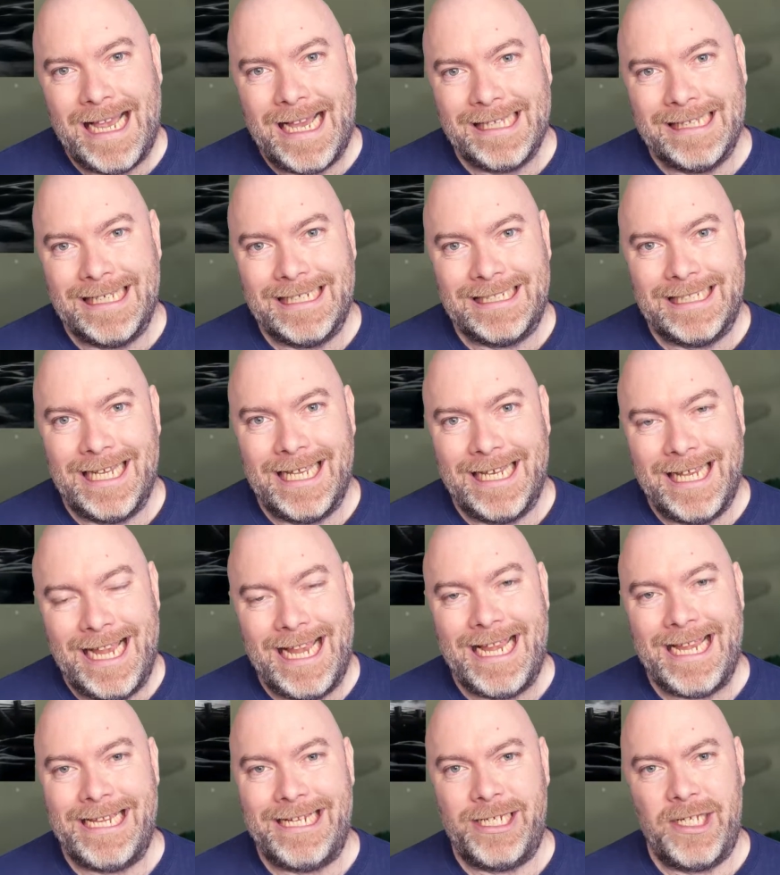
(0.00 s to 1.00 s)
and they said,
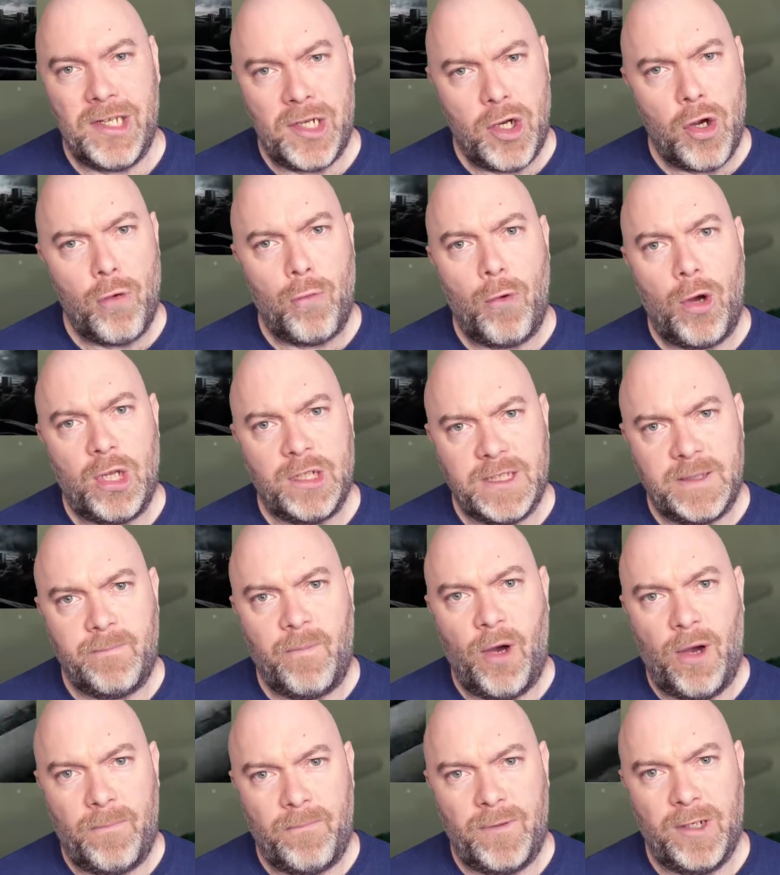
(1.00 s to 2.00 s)
hey, you know what's
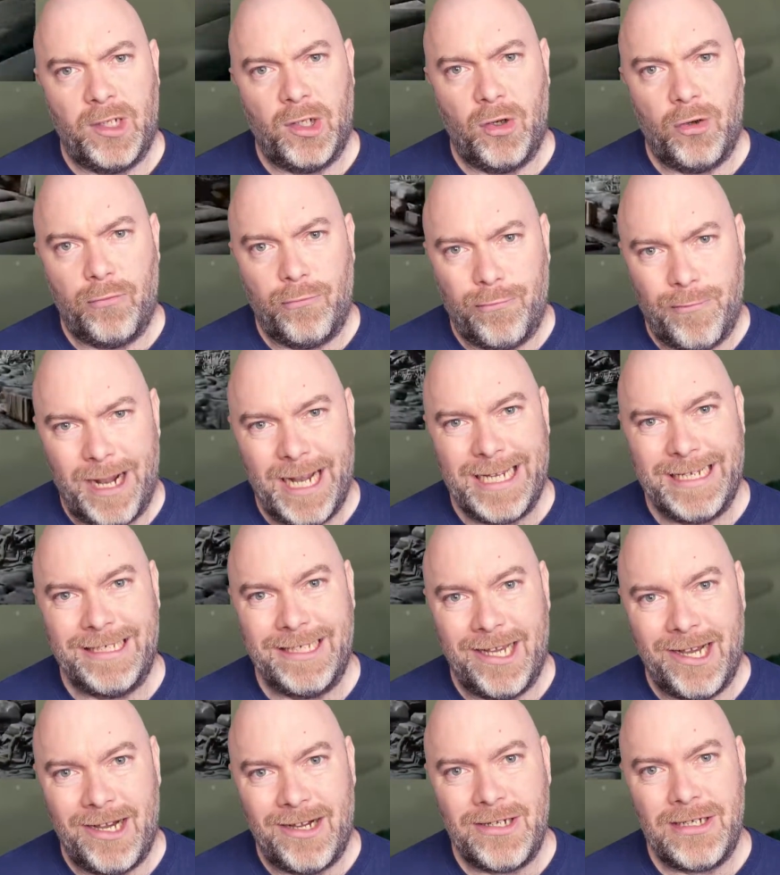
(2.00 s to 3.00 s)
popular right
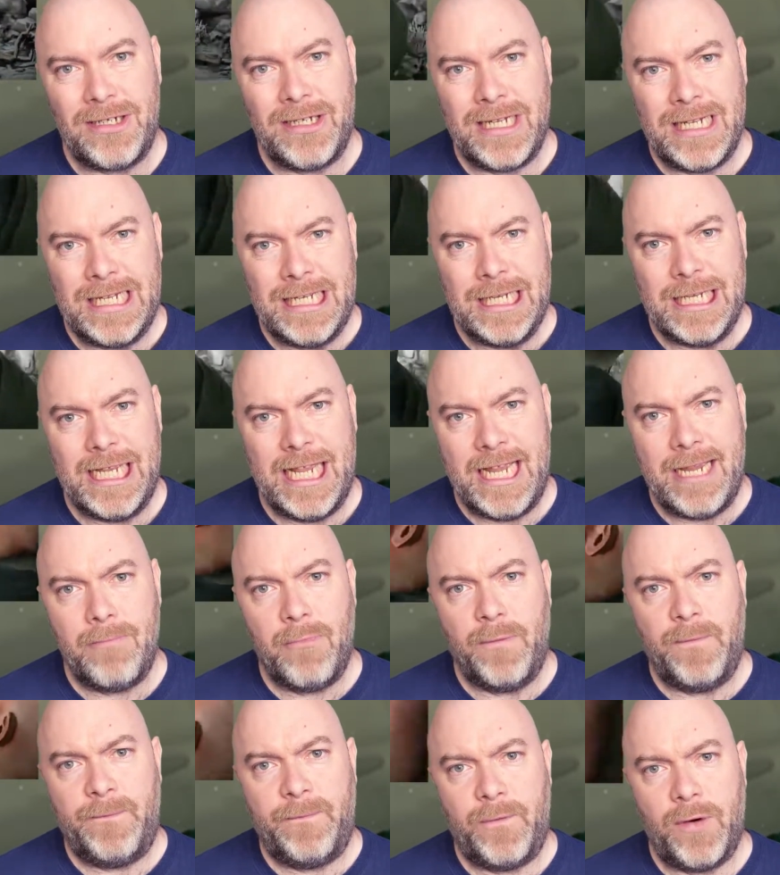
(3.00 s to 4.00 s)
now? Game
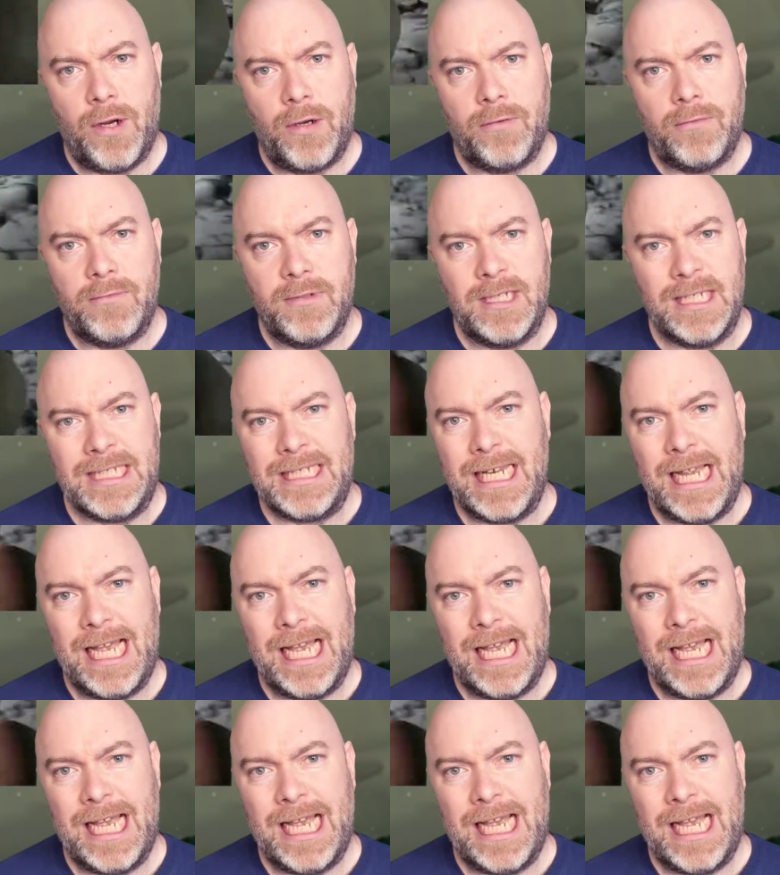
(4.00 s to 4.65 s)
of Thrones